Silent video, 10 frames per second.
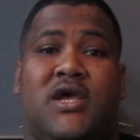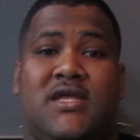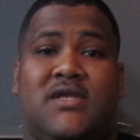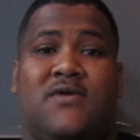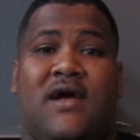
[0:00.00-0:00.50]

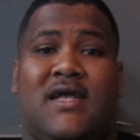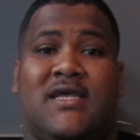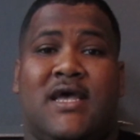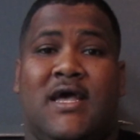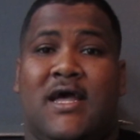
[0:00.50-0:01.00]
change for us.
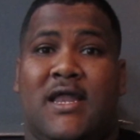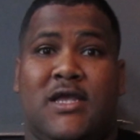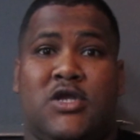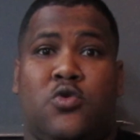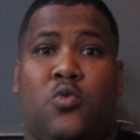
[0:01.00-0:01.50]

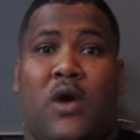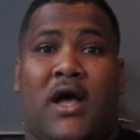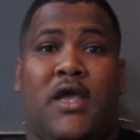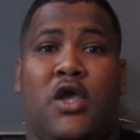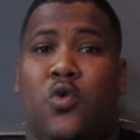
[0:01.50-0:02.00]
Reason
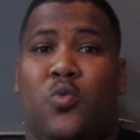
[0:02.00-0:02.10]
why?